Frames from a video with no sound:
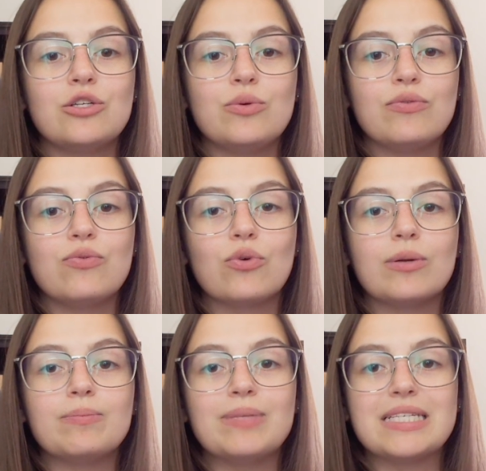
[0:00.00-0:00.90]
to
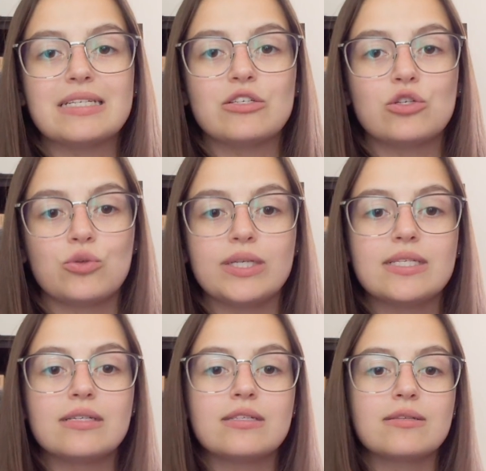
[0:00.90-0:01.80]
inform business
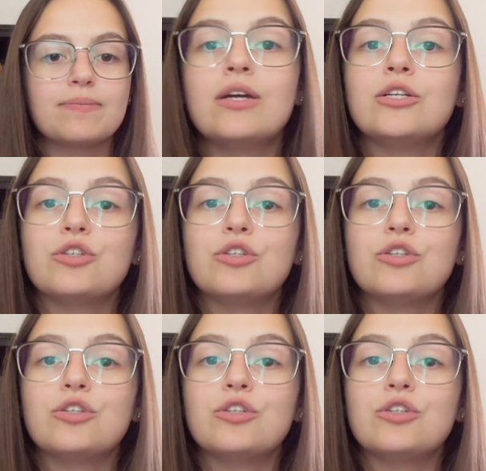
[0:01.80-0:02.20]
choices.